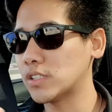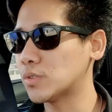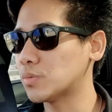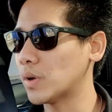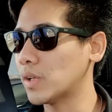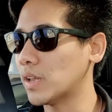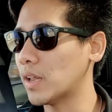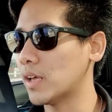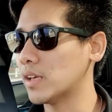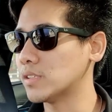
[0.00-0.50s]

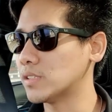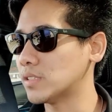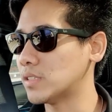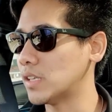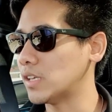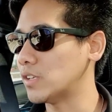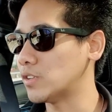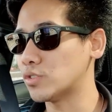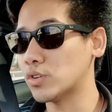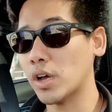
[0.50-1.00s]
as well
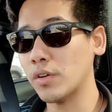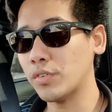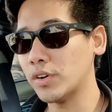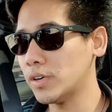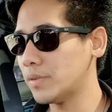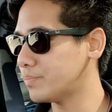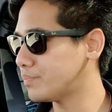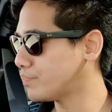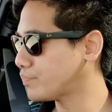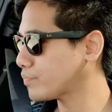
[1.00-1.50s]
as the
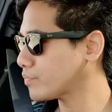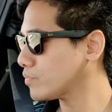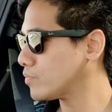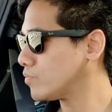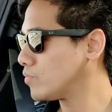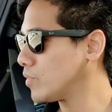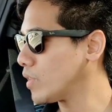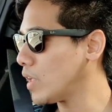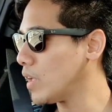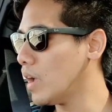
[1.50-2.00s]
driver.
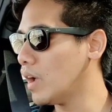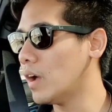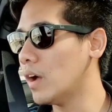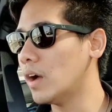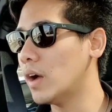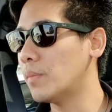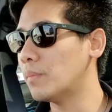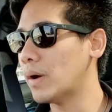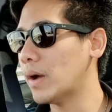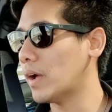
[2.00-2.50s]

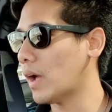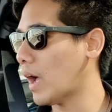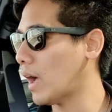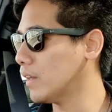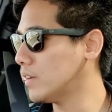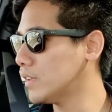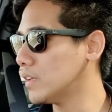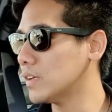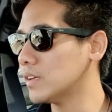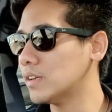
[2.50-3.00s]

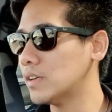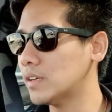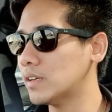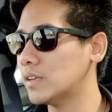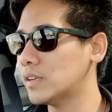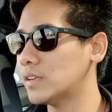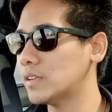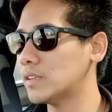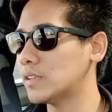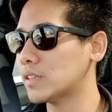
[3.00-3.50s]

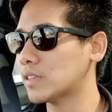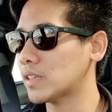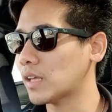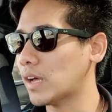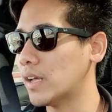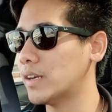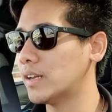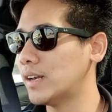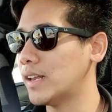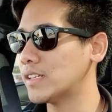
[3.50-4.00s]

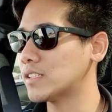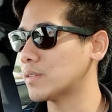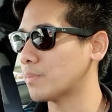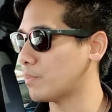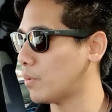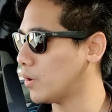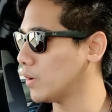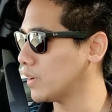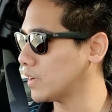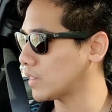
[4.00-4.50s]
Underleg
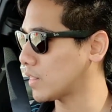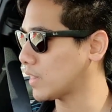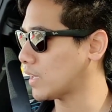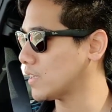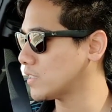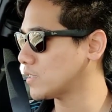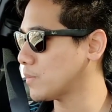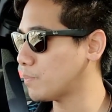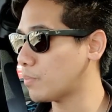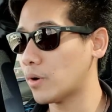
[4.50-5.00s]
support, the
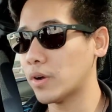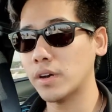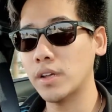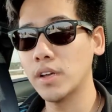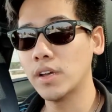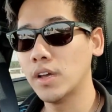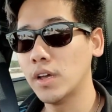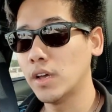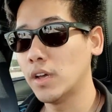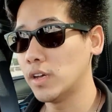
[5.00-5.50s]
thigh
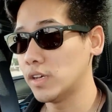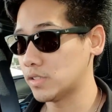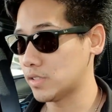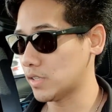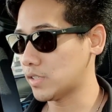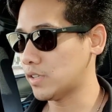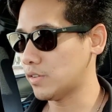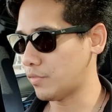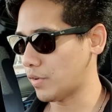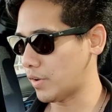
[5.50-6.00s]
support,
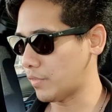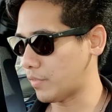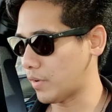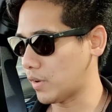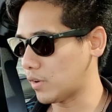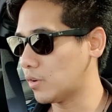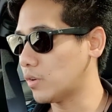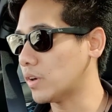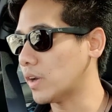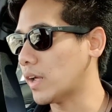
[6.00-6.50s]
it's actually very,
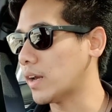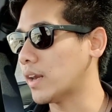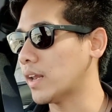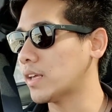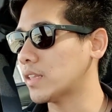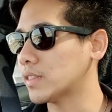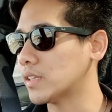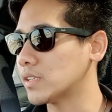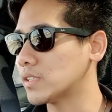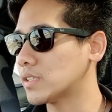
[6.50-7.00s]
very good. I
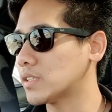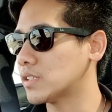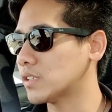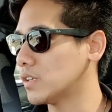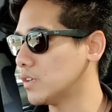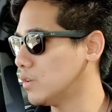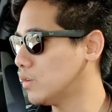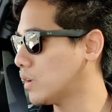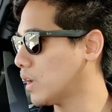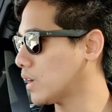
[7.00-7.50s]
like
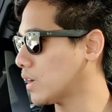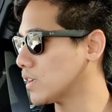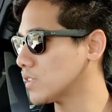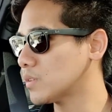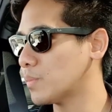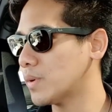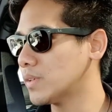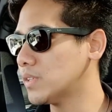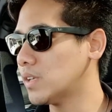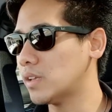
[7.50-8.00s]
this. You can
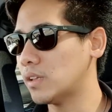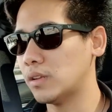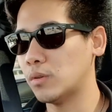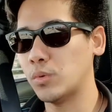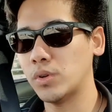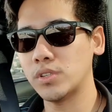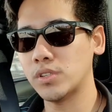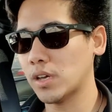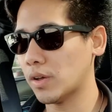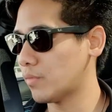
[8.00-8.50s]
customize it
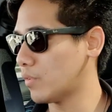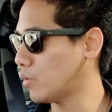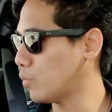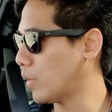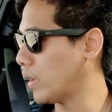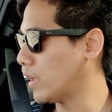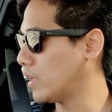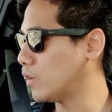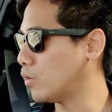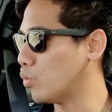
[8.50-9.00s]
in
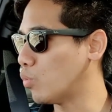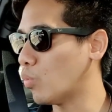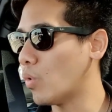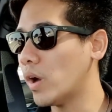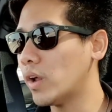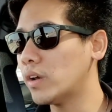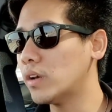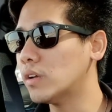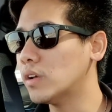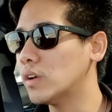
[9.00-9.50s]
whichever way you
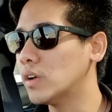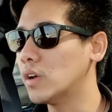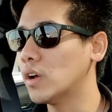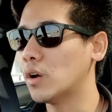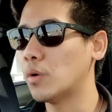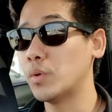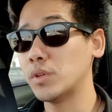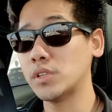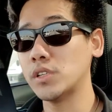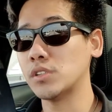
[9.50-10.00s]
want,
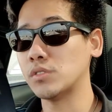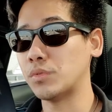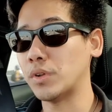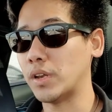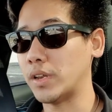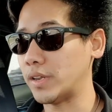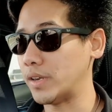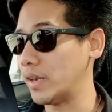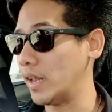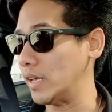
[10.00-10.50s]
which
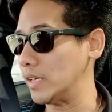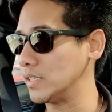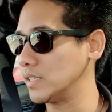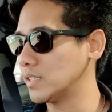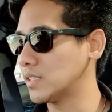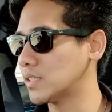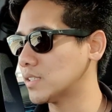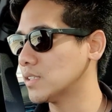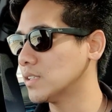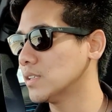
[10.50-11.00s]
is really
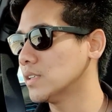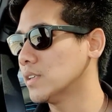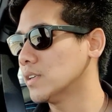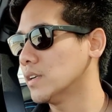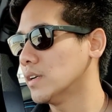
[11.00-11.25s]
nice.